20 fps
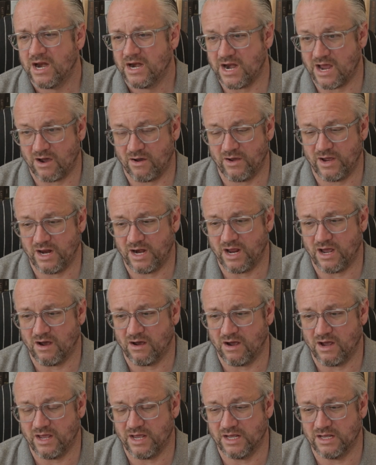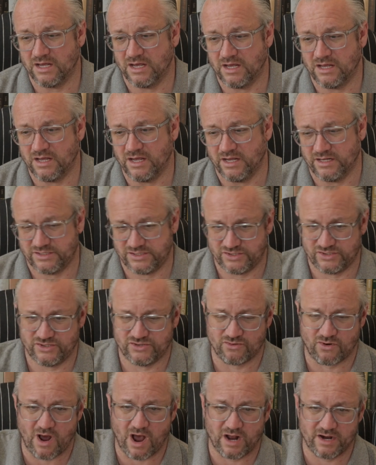Now, its
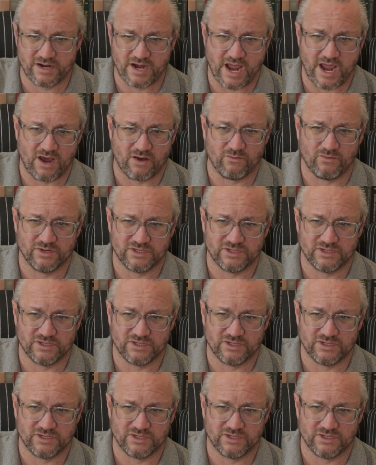drawdown